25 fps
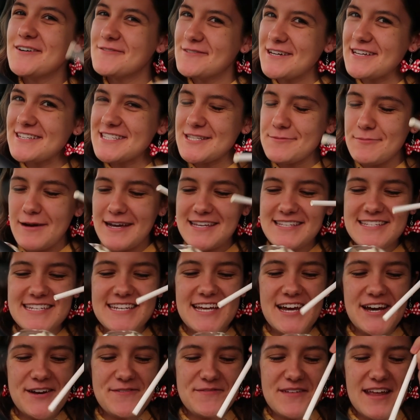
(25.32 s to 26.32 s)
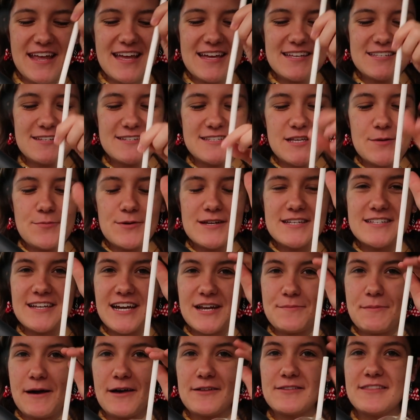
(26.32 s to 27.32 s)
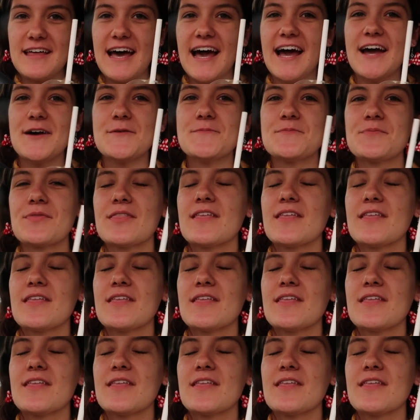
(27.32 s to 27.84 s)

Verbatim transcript: We'll spice it up. So super excited about that.